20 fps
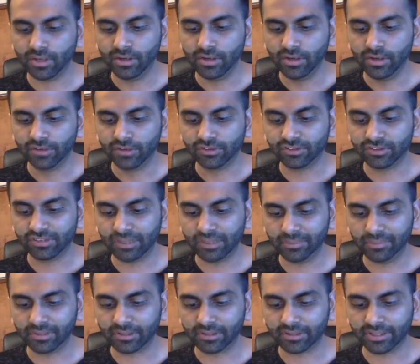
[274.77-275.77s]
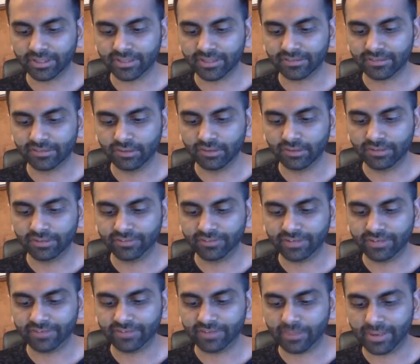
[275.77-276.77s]
So similarly, it's no
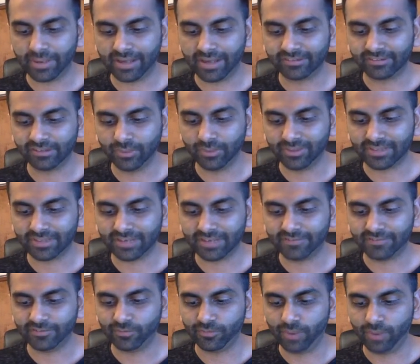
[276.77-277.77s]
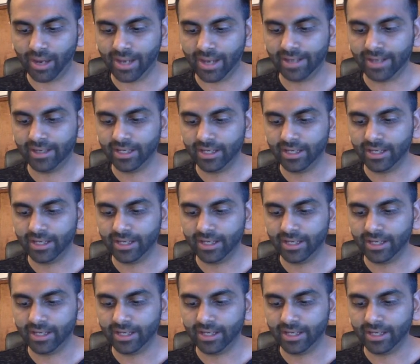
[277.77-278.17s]
different if I were to ask you what's f of y.